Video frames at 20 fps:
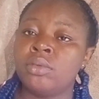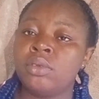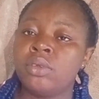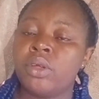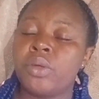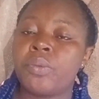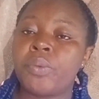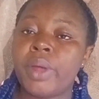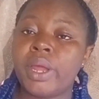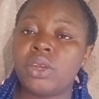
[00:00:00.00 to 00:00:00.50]

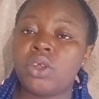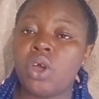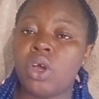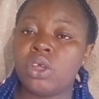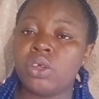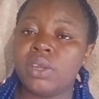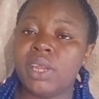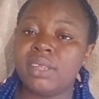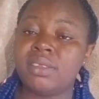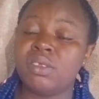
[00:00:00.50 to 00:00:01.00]
red
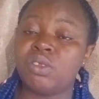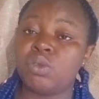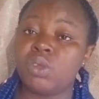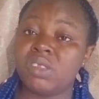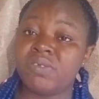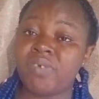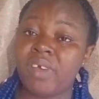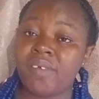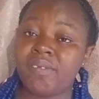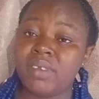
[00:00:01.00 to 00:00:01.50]
oil, that is
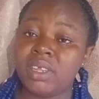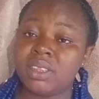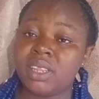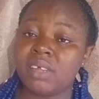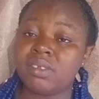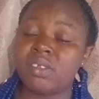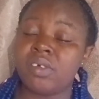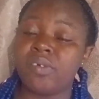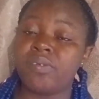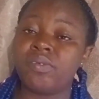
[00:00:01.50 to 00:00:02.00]
25
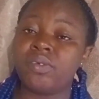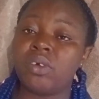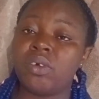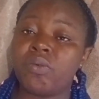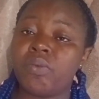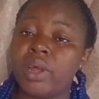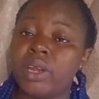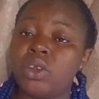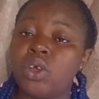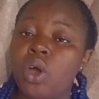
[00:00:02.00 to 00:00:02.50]
liters of
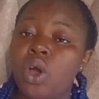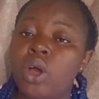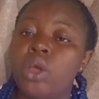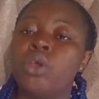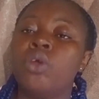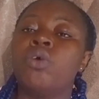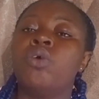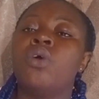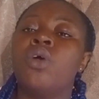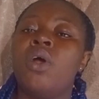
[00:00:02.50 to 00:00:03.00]
red
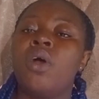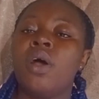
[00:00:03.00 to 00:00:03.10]
oil,